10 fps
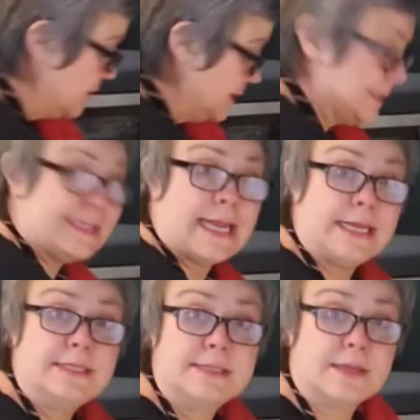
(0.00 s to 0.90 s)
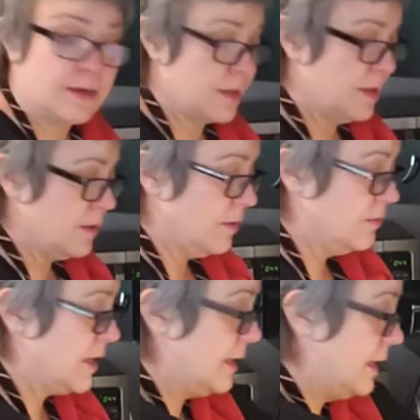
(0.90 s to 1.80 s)
the dates are gonna go
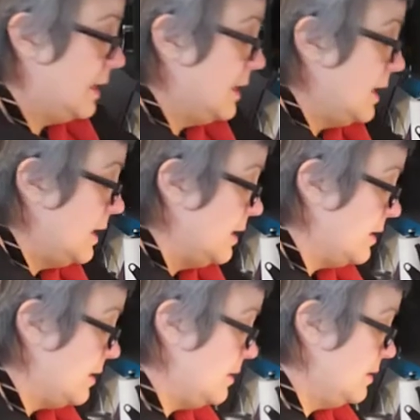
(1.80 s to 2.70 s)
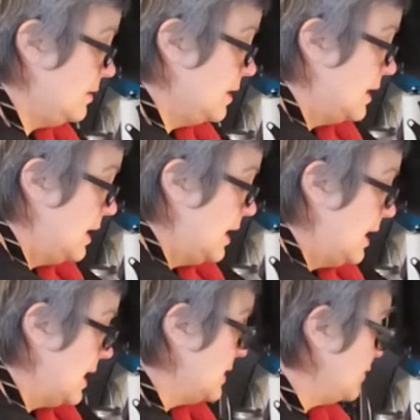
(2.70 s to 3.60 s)
right in here
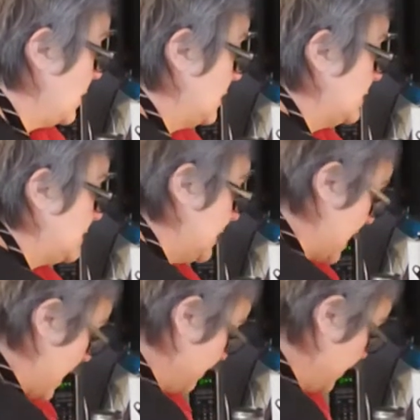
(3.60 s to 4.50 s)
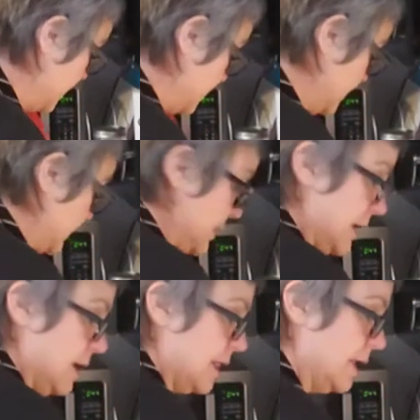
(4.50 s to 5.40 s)
as well as the apples.
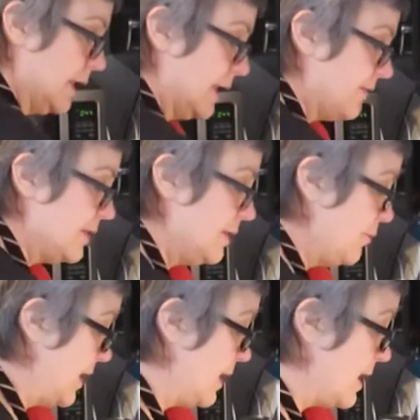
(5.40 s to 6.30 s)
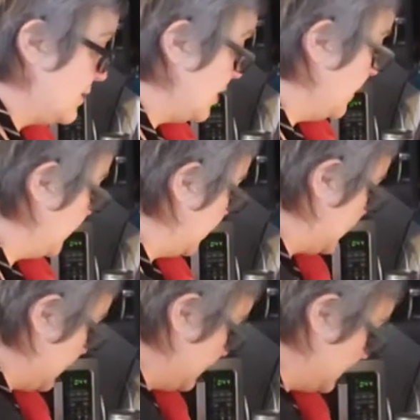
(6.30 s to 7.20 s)
I think given the way I chopped the
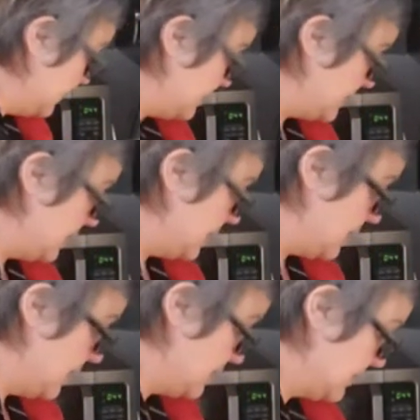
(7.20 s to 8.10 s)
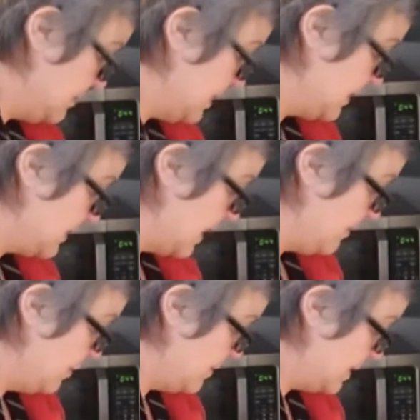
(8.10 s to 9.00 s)
dates, I'm just gonna cut some of these
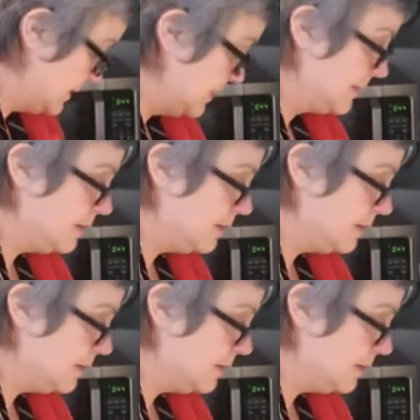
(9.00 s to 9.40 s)
apple pieces a